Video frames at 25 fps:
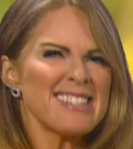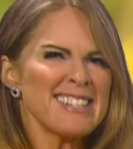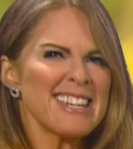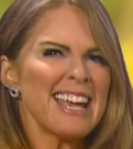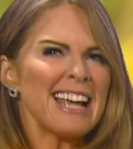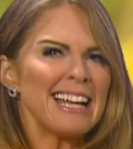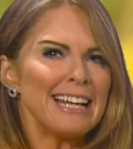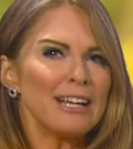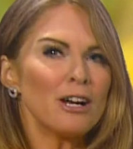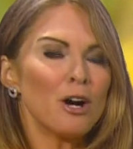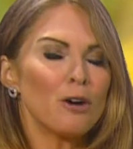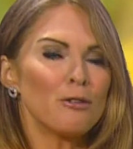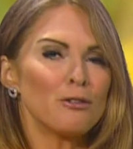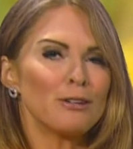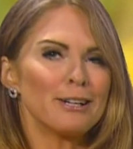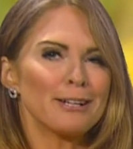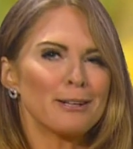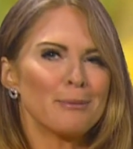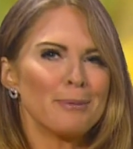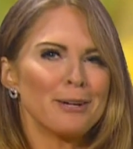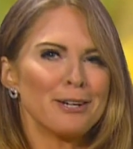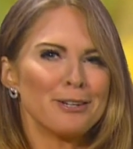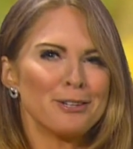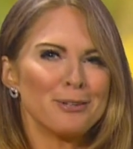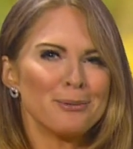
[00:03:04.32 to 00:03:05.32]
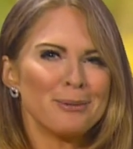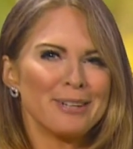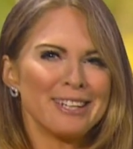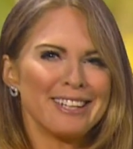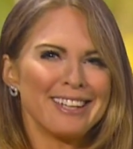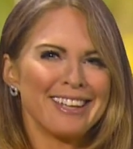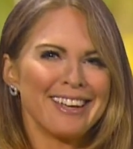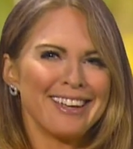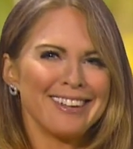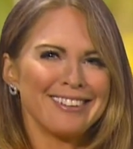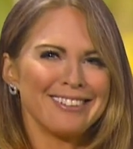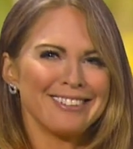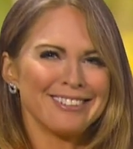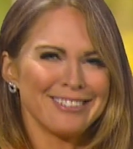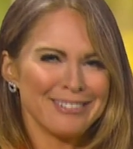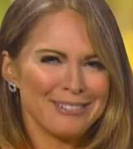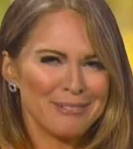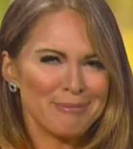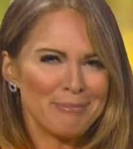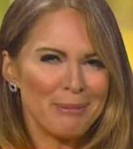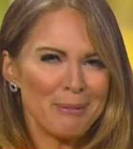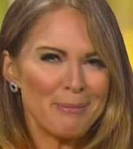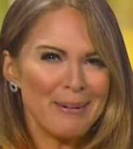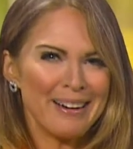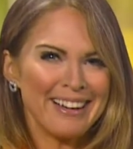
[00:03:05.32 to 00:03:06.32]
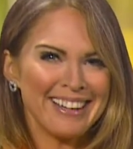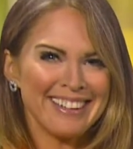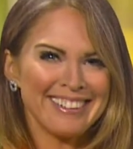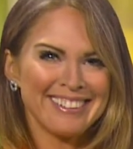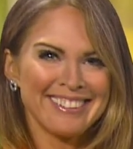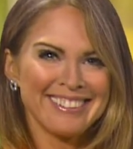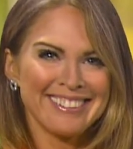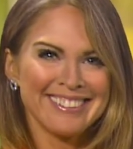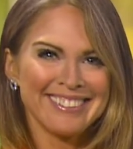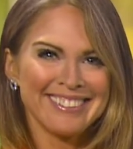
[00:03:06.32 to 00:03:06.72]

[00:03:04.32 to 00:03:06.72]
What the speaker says: tailing off a little bit at the weekend. Bye-bye.